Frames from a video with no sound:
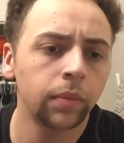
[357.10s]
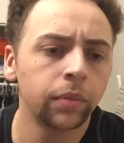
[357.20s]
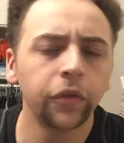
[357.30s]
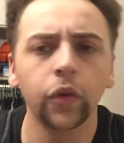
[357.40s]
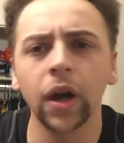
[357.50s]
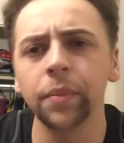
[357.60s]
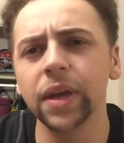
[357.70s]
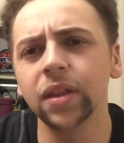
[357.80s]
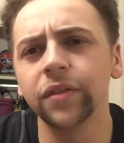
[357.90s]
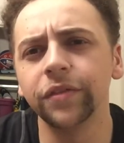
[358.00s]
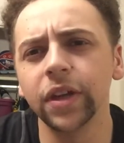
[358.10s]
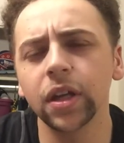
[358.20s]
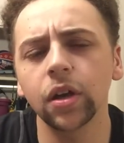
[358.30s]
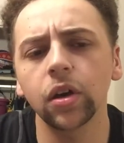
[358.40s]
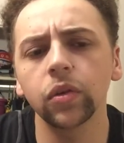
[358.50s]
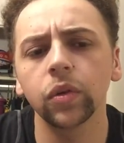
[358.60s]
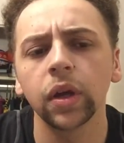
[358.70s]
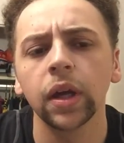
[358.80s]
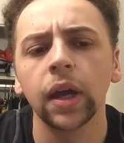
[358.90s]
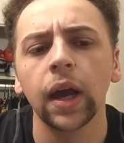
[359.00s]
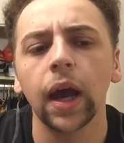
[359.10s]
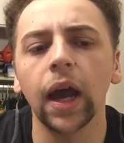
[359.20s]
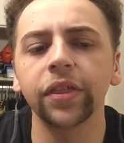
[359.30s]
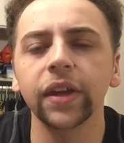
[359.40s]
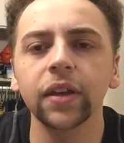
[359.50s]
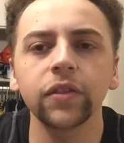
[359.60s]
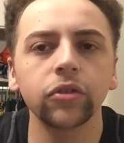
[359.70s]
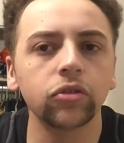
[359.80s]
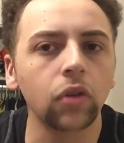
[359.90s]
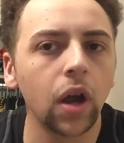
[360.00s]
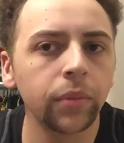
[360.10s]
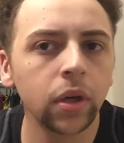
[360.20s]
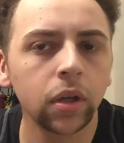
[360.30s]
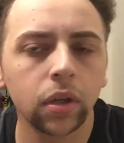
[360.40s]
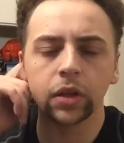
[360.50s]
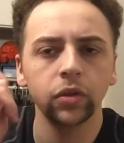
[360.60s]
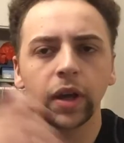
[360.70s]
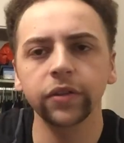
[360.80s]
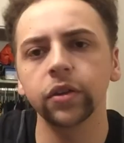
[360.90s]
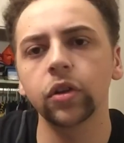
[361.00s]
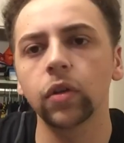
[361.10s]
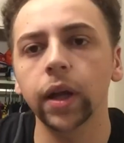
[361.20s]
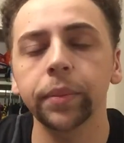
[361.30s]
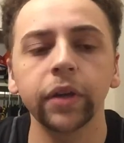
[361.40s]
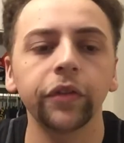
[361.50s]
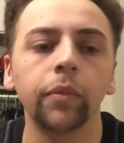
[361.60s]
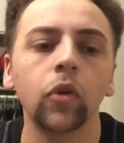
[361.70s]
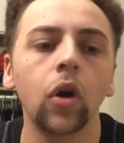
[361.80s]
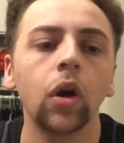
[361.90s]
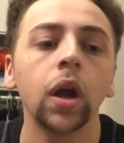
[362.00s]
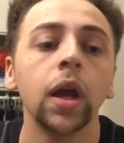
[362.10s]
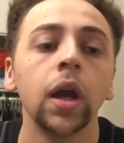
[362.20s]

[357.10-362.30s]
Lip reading: before I made the video. I think it's a drama. You guys can correct me if I'm wrong,